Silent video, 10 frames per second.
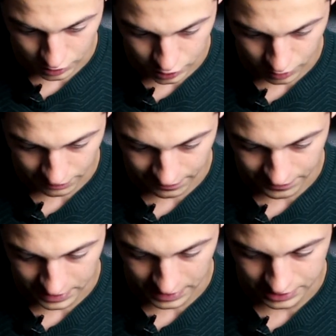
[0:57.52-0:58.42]
or two hundred
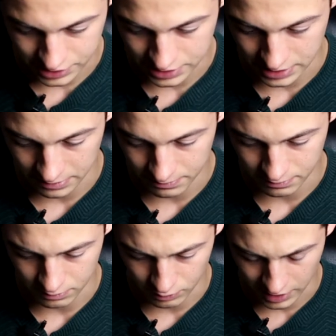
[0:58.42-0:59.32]
fifty-nine I should say,
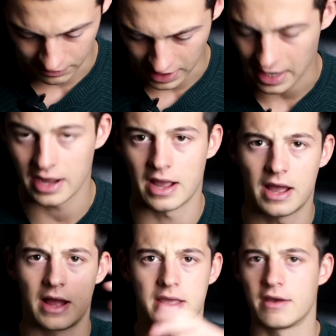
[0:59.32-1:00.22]
whatever, I,
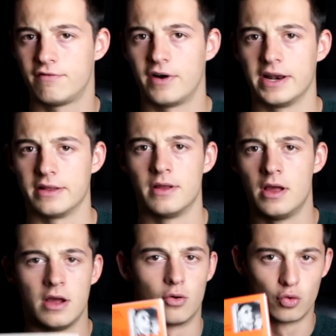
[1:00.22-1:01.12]
I, I can't find it.
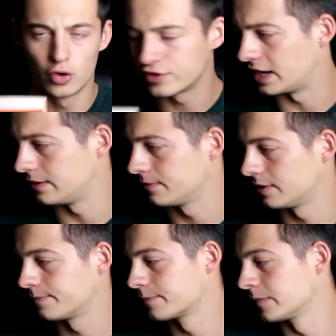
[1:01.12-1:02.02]
Rule ten,
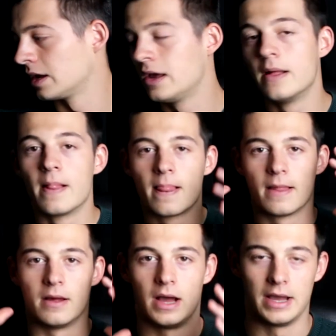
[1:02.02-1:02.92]

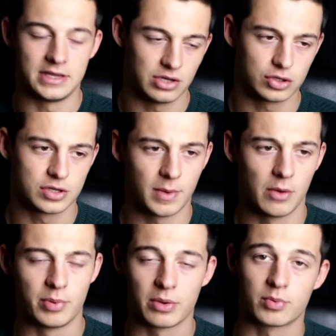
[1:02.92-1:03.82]
uh, he talks
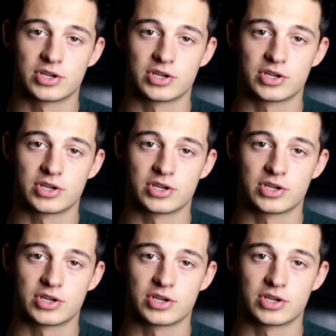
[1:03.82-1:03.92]
about being